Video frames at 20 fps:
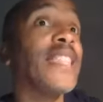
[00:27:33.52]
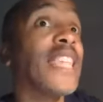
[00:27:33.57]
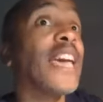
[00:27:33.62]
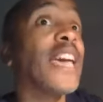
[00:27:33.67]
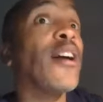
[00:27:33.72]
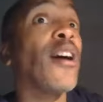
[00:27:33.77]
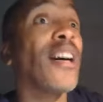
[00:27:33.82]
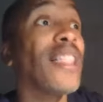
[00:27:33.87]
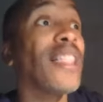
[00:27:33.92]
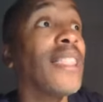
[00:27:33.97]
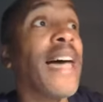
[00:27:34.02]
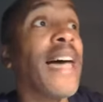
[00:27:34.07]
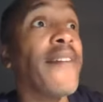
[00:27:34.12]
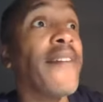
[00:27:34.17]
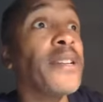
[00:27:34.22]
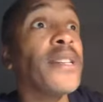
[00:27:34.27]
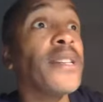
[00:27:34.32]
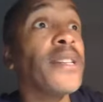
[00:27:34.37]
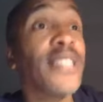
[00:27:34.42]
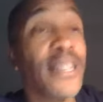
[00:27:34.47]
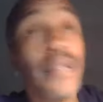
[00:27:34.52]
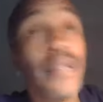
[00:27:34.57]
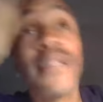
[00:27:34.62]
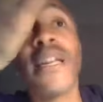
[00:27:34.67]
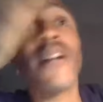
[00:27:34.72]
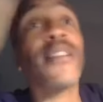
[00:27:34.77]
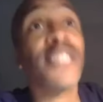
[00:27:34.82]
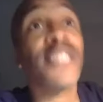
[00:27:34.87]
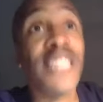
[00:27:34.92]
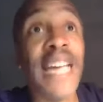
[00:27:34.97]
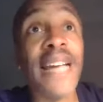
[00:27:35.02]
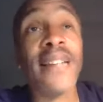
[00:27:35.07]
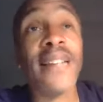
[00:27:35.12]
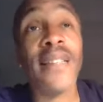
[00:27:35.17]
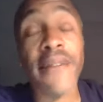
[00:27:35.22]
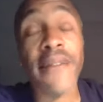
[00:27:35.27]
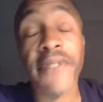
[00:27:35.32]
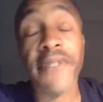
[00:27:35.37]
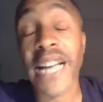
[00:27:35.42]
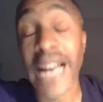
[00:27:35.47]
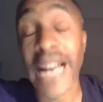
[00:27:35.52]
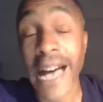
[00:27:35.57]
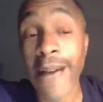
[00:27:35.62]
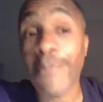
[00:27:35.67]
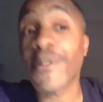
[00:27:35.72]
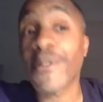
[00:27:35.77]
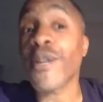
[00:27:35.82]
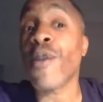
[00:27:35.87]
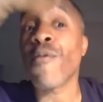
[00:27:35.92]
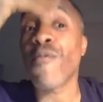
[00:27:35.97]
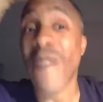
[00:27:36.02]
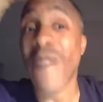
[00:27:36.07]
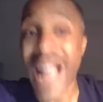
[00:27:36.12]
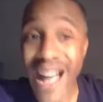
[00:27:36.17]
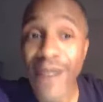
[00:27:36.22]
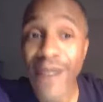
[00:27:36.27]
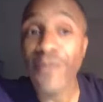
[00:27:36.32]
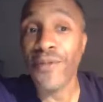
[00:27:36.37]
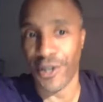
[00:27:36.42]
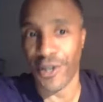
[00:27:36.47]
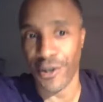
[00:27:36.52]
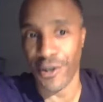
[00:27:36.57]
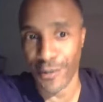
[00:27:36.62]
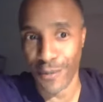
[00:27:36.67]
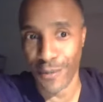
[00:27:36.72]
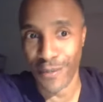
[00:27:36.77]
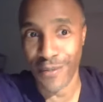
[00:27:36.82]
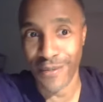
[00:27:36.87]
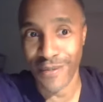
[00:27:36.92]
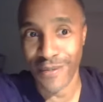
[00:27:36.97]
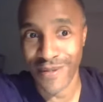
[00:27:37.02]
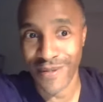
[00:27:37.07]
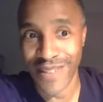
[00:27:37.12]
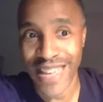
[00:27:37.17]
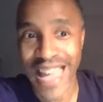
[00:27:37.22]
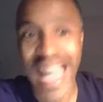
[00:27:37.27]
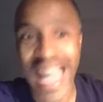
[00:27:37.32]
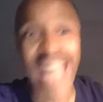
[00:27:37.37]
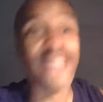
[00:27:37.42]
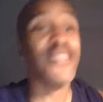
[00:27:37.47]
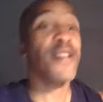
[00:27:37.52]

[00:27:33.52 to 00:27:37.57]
there are 10, 11 cops around you, and